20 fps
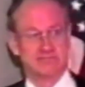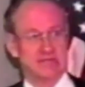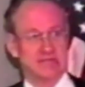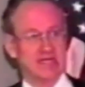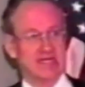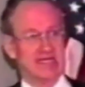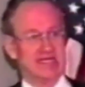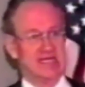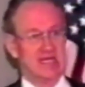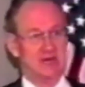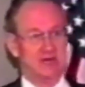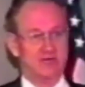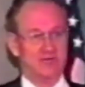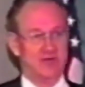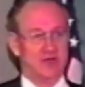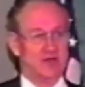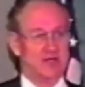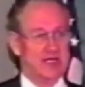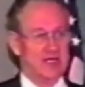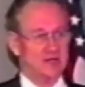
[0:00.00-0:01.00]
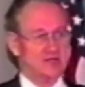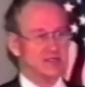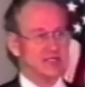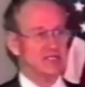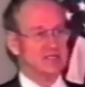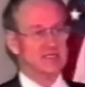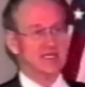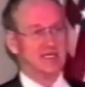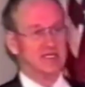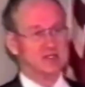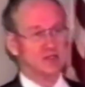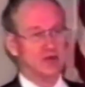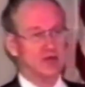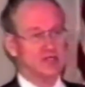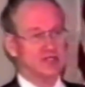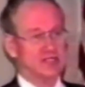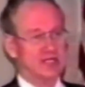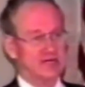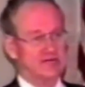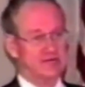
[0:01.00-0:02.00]
I got that one figured out. See, it's like a
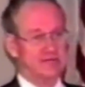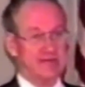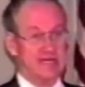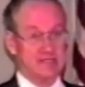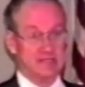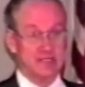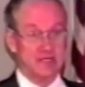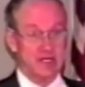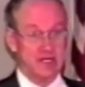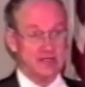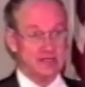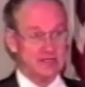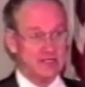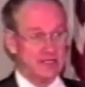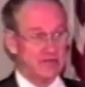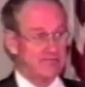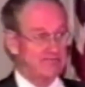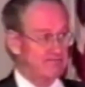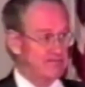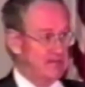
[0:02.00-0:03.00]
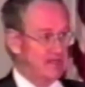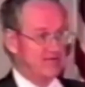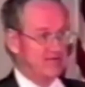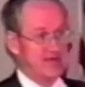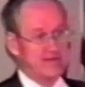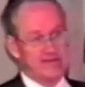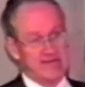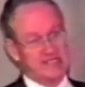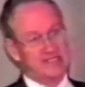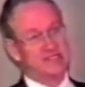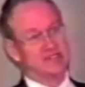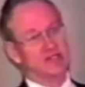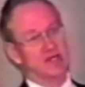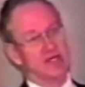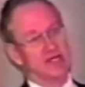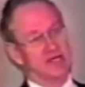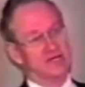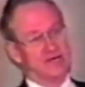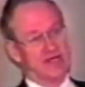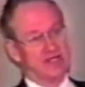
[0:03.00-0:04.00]
torch. You have to pass it on. See? If I pass this on
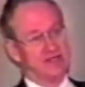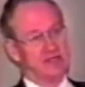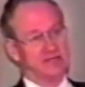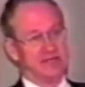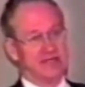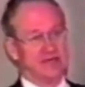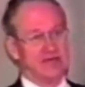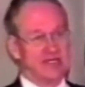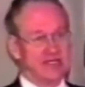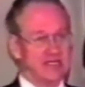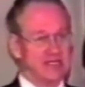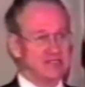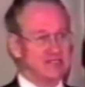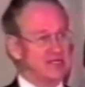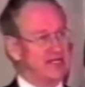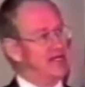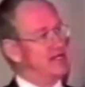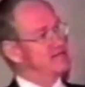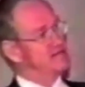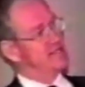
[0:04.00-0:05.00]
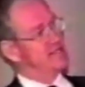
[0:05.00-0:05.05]
enough, I can look my grandkids in the eye and